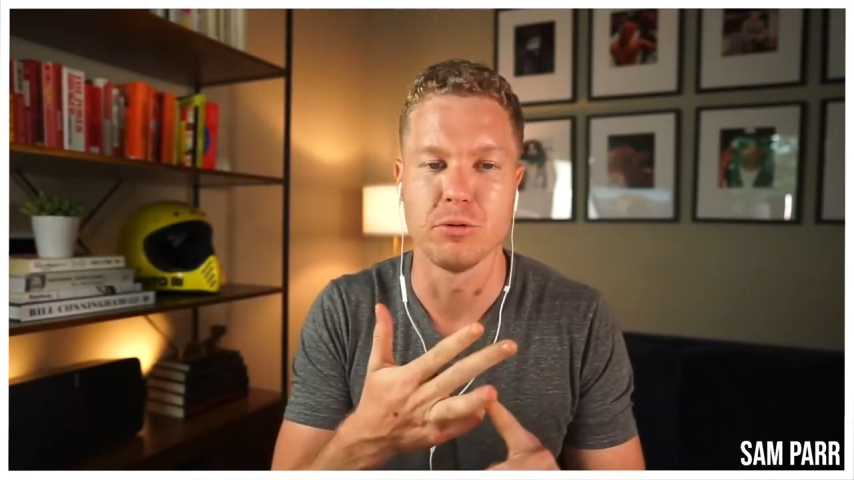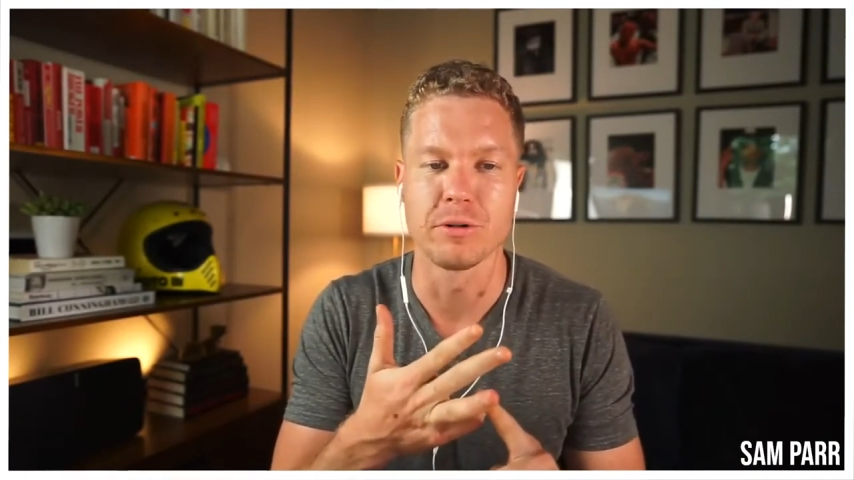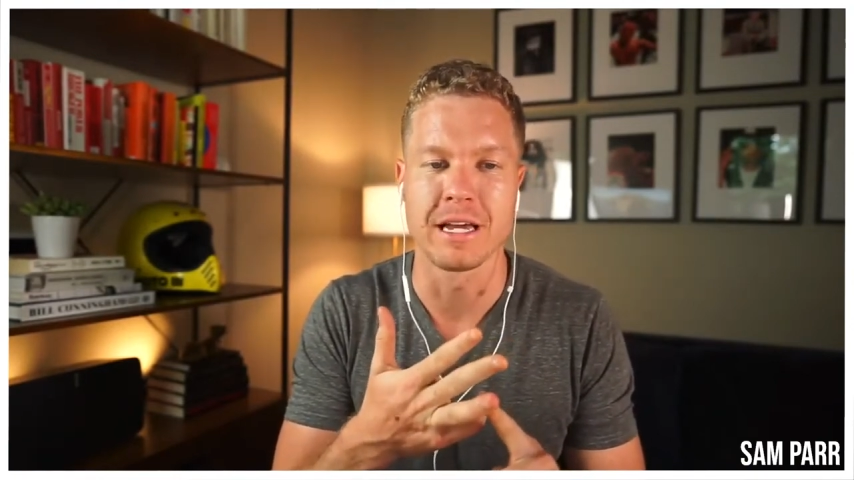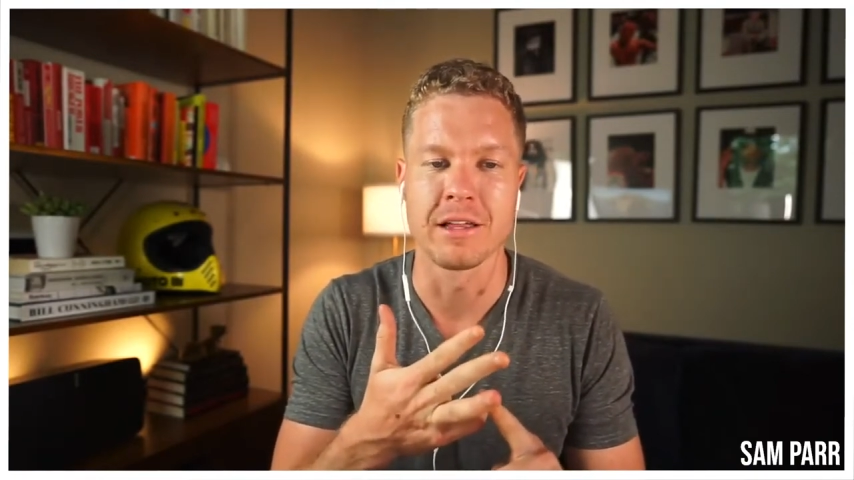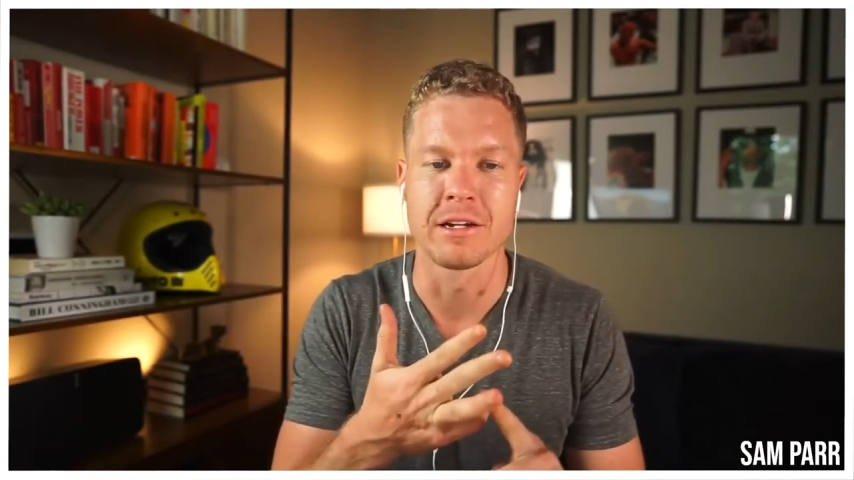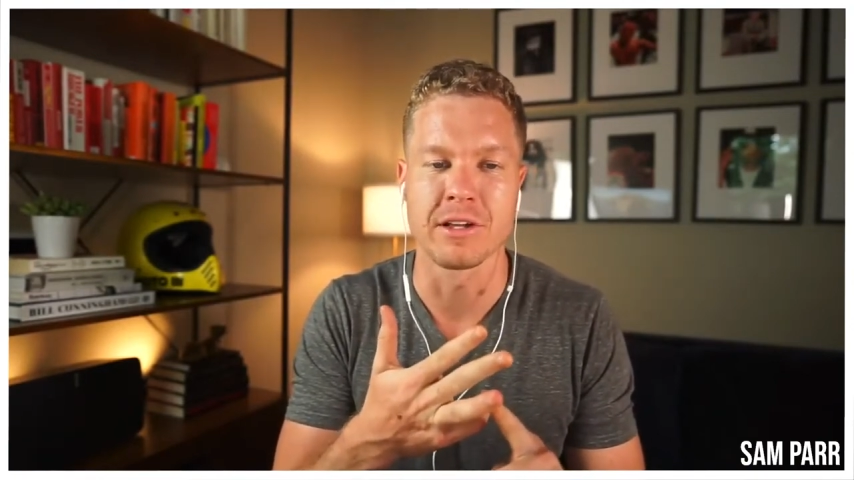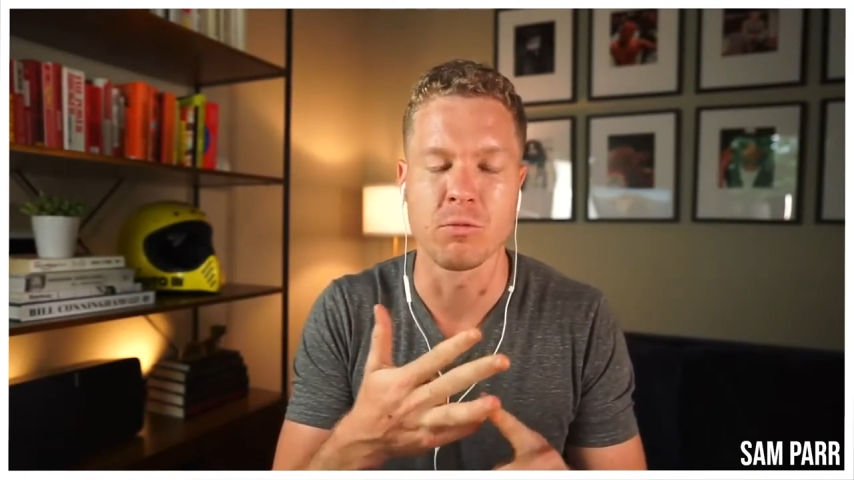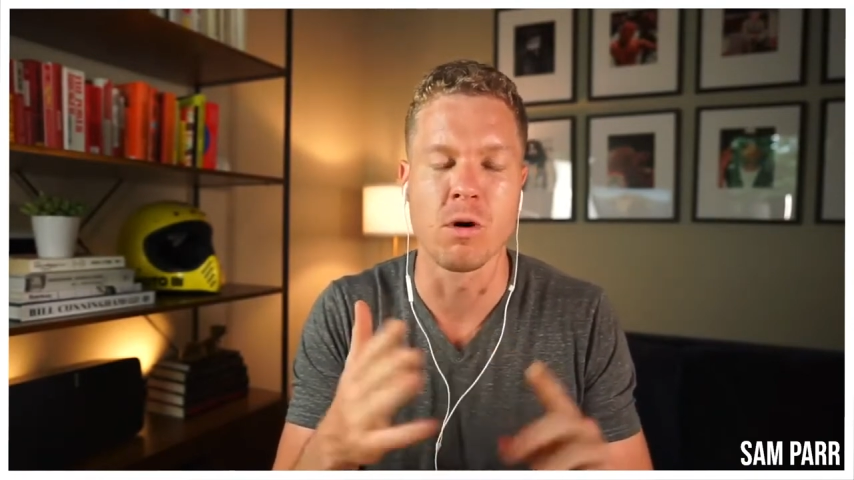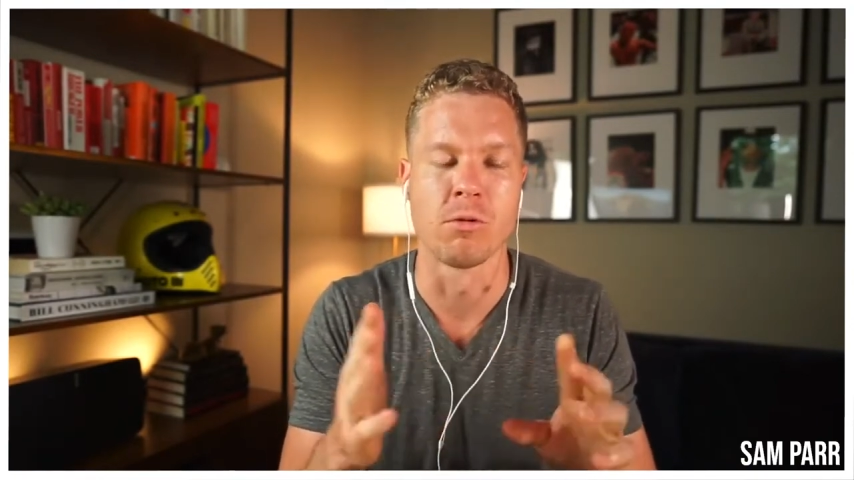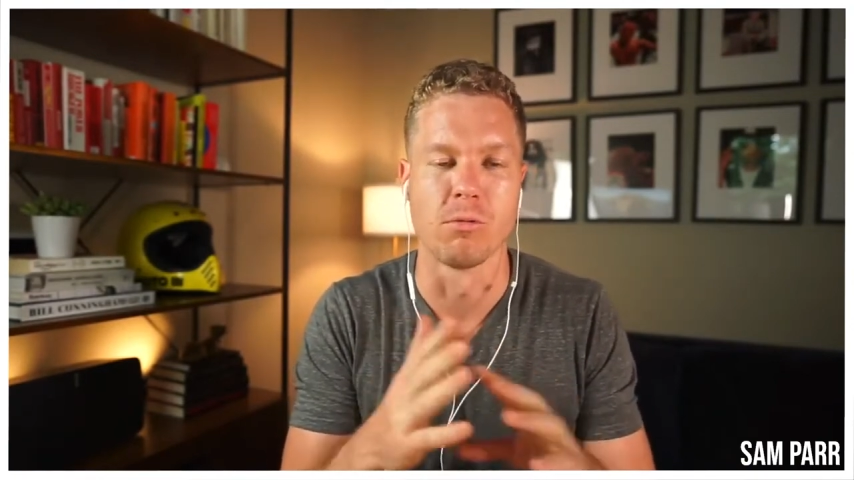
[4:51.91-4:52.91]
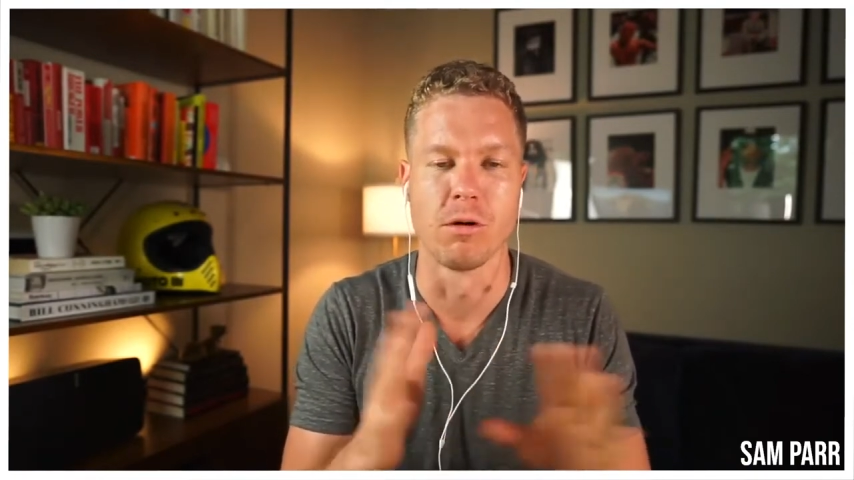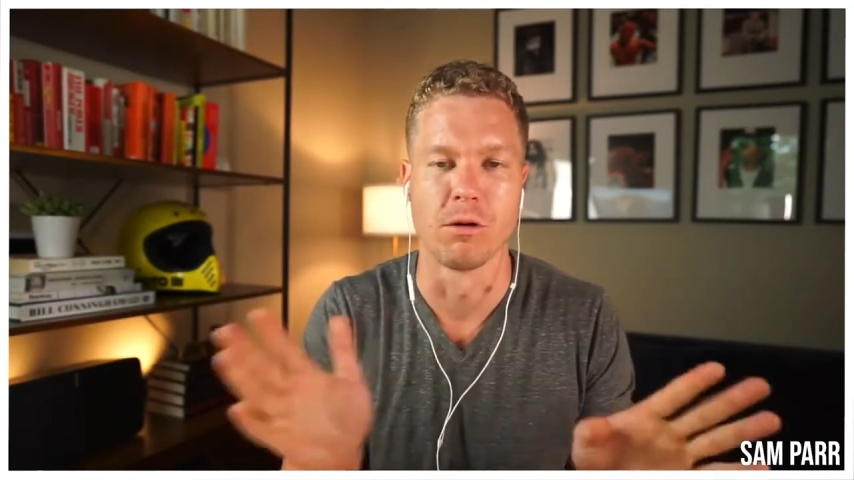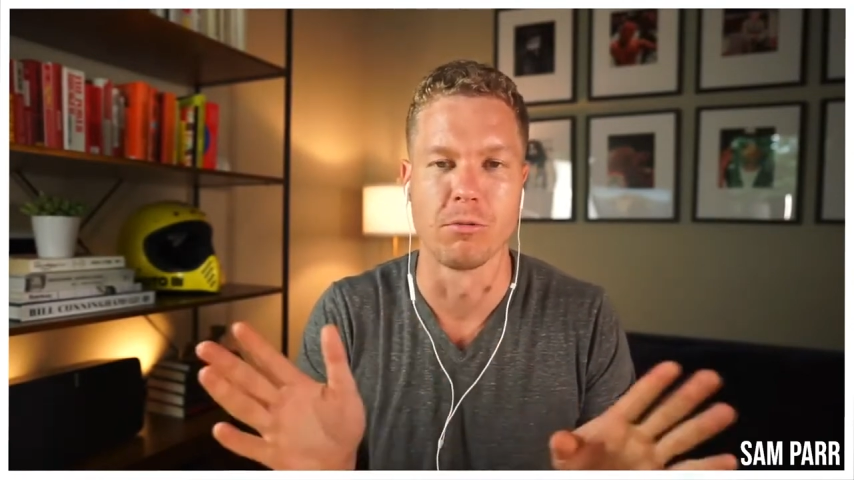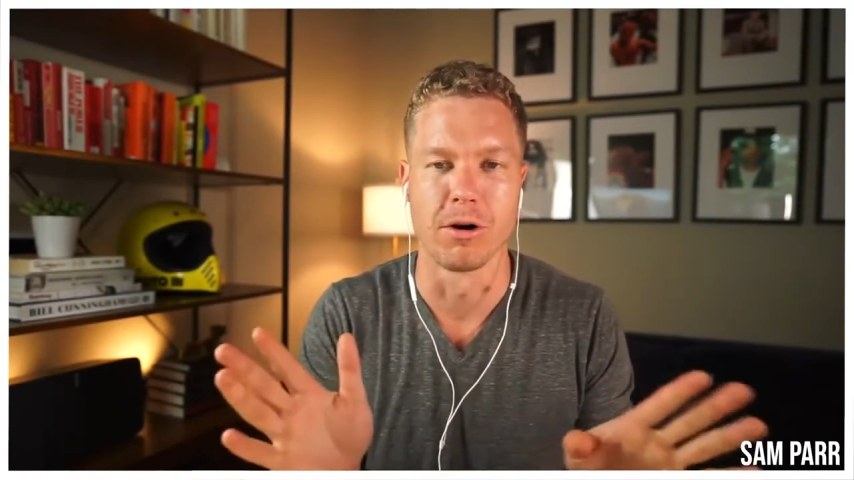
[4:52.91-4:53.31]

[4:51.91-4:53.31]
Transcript: pull together. And he's like, whoa, whoa, whoa, whoa,